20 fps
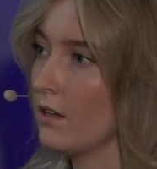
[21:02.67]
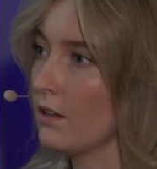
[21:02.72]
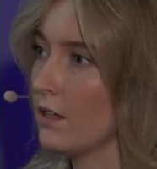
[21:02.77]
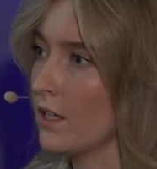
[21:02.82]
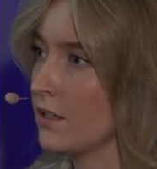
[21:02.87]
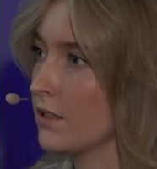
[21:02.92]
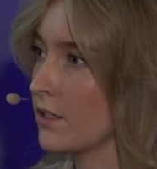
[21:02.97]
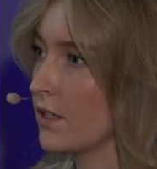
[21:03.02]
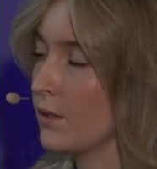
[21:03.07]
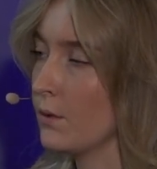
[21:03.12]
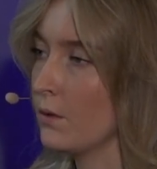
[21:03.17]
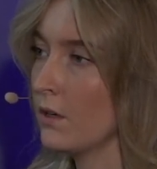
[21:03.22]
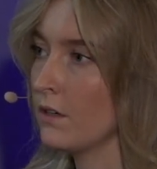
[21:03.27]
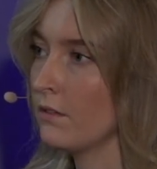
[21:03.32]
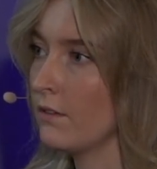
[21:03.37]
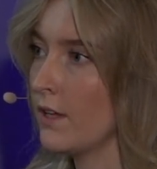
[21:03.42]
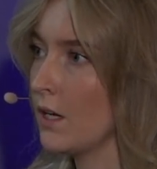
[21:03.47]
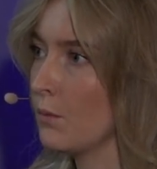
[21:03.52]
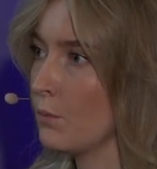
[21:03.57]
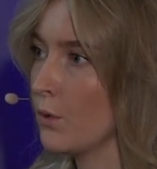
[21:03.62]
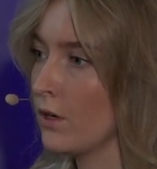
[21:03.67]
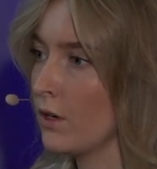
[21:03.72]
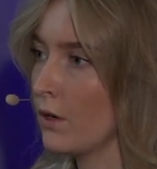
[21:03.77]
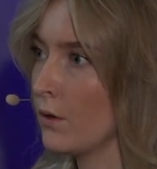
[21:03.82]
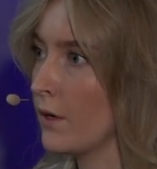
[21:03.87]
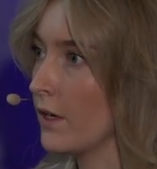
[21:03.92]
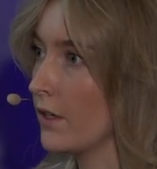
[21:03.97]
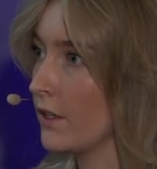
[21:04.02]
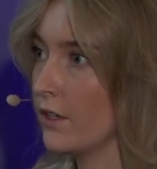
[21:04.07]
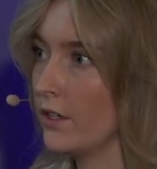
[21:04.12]
Is Skolon available,
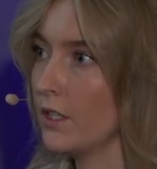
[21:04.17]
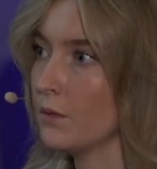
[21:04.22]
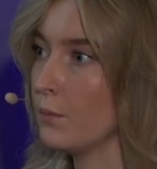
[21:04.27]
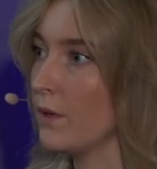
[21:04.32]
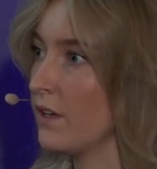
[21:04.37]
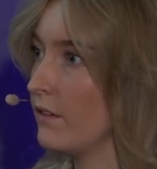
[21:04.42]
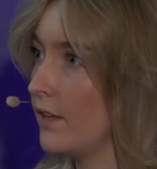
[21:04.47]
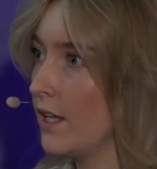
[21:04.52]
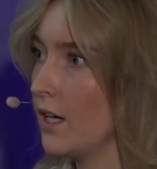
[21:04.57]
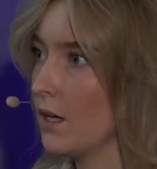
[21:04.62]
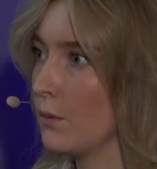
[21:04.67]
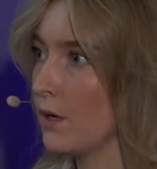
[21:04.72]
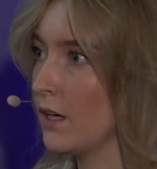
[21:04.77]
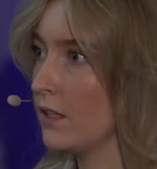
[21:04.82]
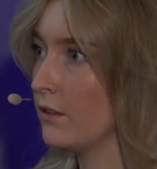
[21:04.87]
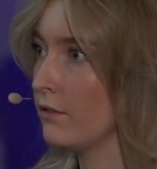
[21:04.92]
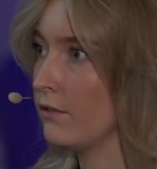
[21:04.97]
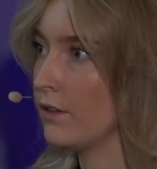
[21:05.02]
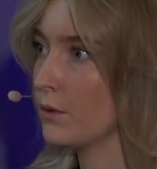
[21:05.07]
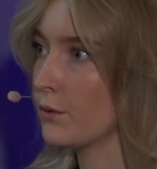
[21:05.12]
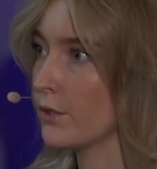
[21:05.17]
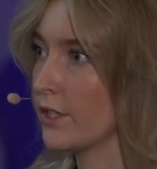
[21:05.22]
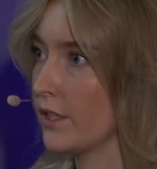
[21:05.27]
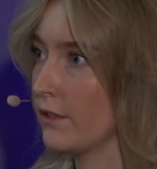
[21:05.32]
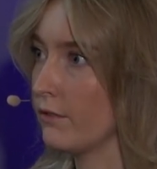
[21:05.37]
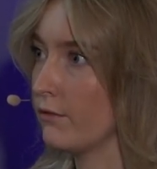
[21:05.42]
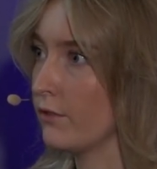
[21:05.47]
or could it be available in the future